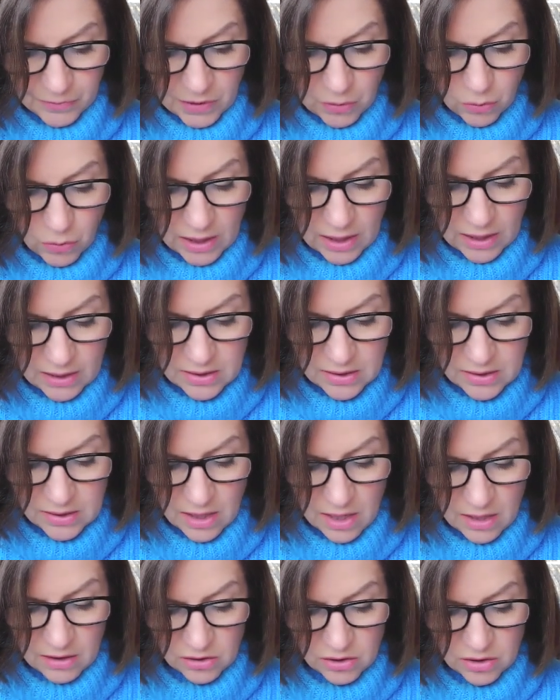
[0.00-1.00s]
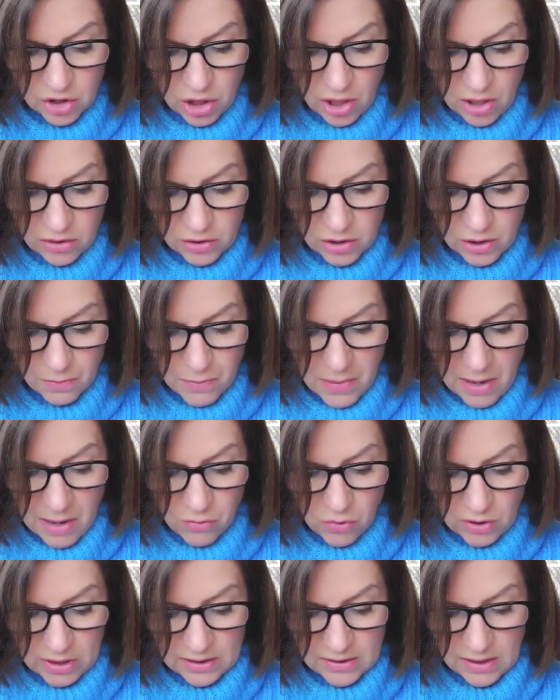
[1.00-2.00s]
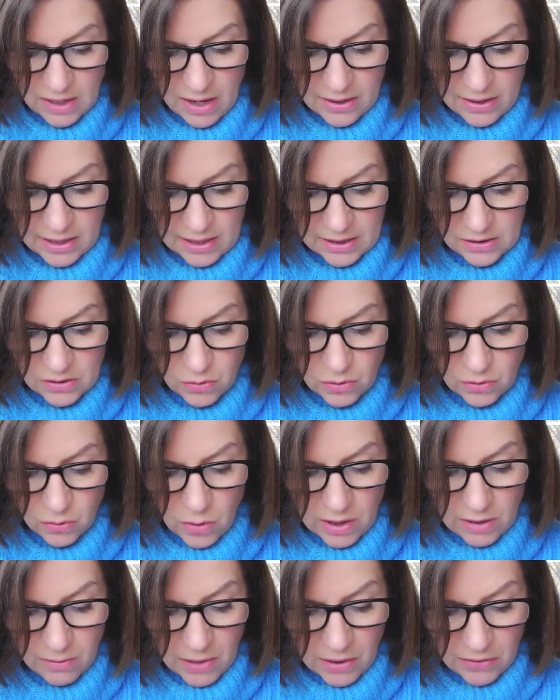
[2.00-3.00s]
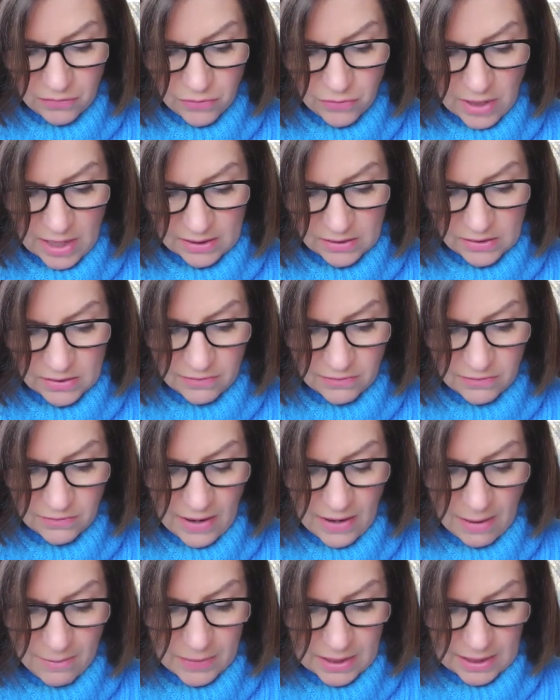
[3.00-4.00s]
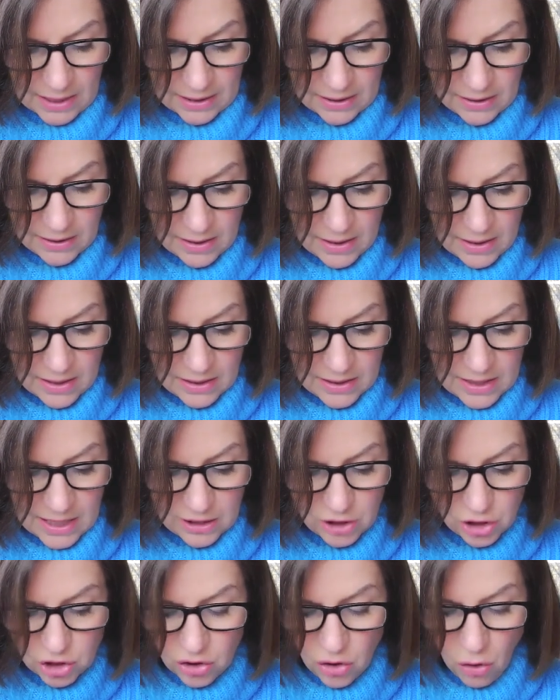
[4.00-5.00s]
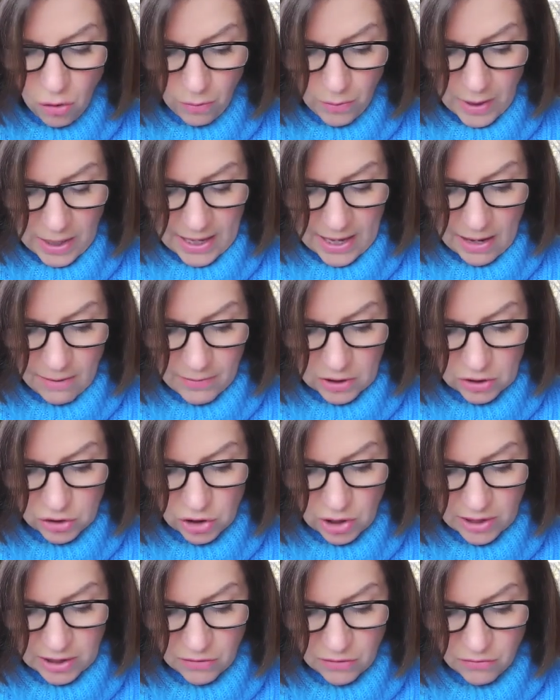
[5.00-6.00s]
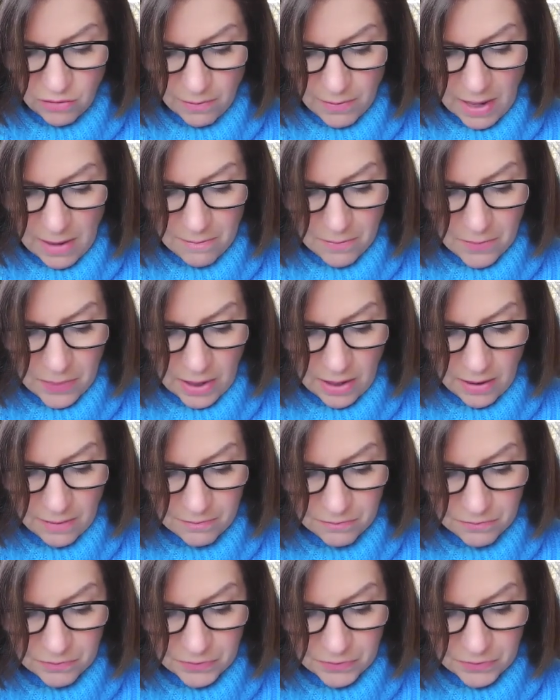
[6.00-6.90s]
When I discuss childhood memories like this with one of my friends and family, they're shocked by how much I can remember.